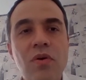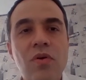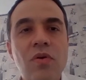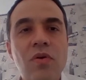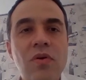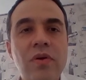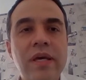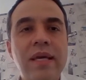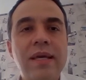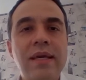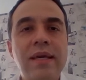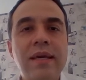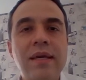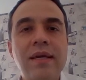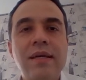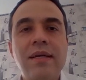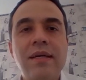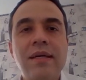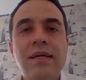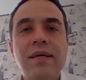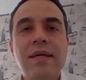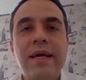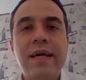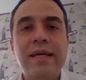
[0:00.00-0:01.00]

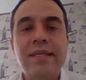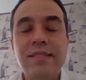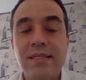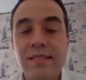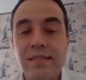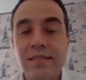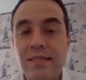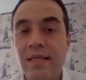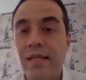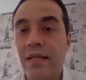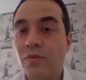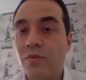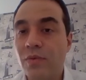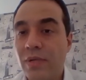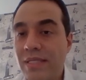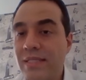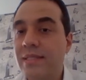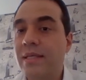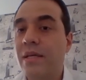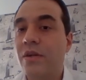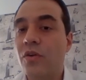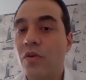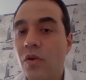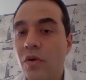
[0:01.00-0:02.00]
because
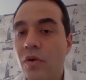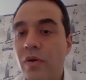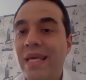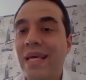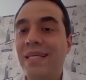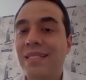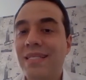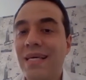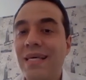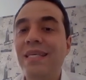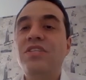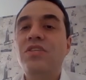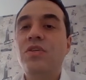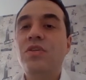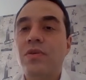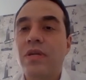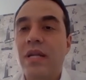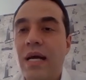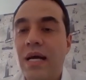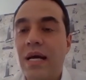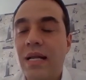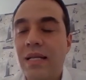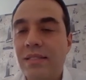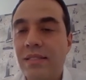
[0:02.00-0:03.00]
they are under
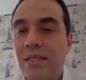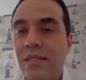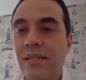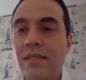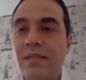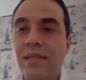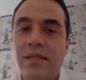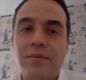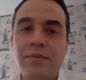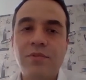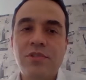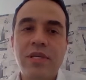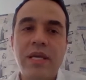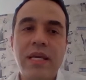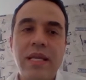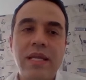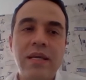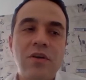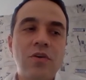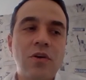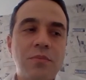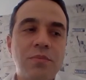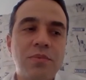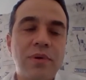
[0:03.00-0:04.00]
different
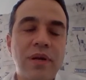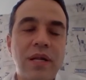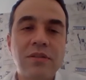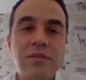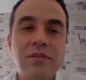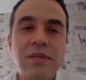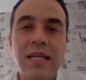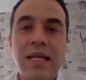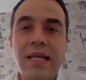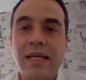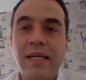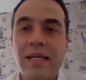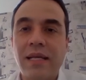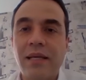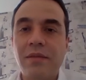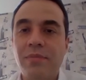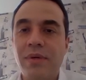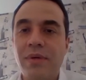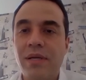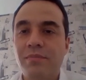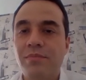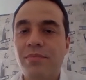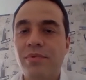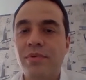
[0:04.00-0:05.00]
conditions, and
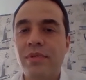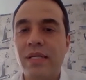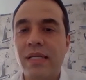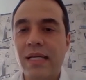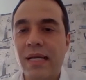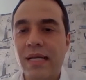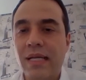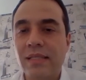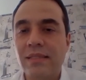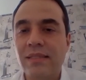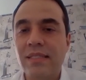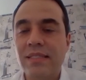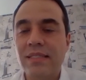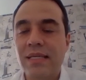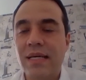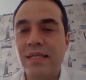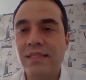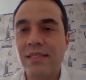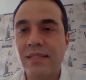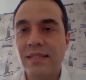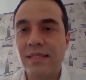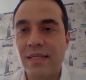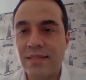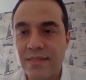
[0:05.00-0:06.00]
sometimes there
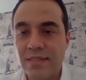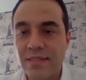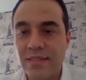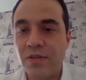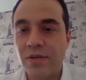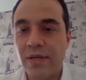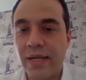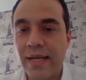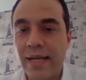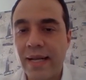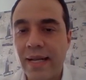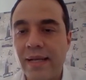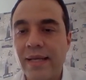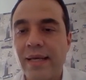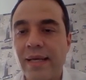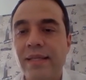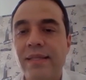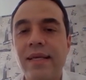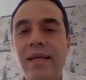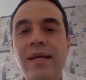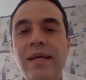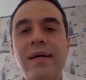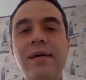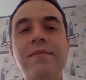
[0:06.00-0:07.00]
are conflicts
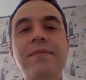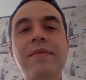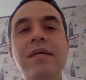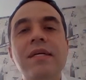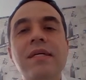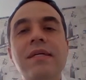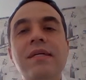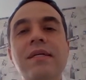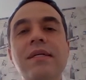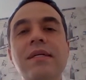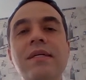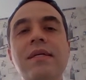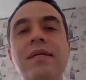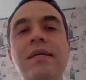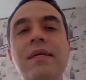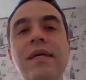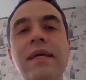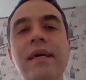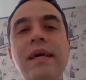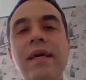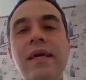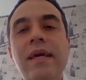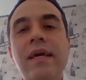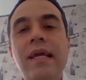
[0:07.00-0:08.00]
among
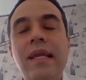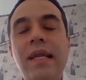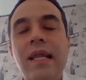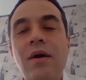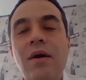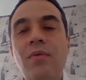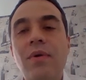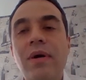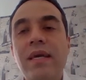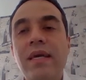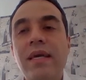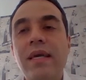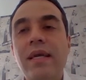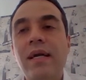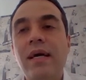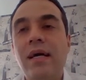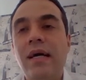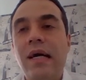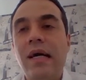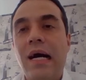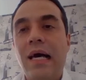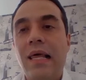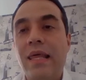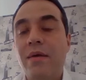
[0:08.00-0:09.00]

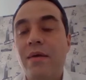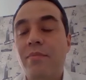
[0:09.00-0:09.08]
communities.